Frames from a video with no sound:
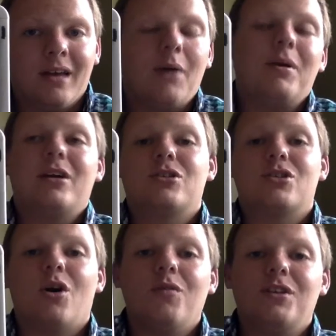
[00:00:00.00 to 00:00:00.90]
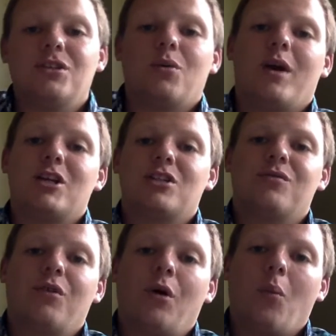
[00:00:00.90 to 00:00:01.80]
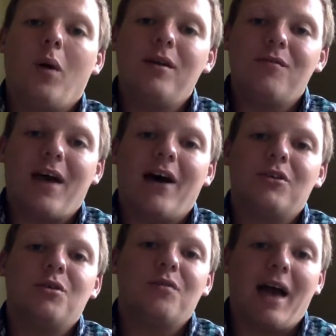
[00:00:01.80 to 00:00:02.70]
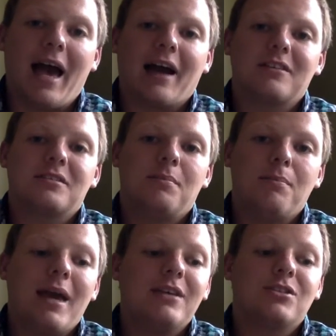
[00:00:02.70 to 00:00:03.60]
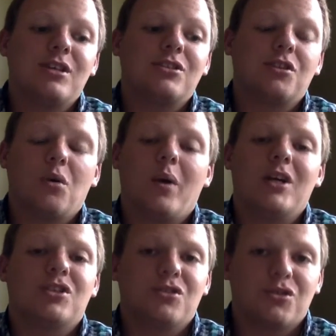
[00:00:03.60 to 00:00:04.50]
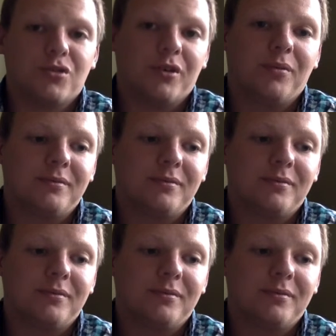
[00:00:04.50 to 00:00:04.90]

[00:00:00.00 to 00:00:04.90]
And we could solve this equation for what value of x makes this equation true.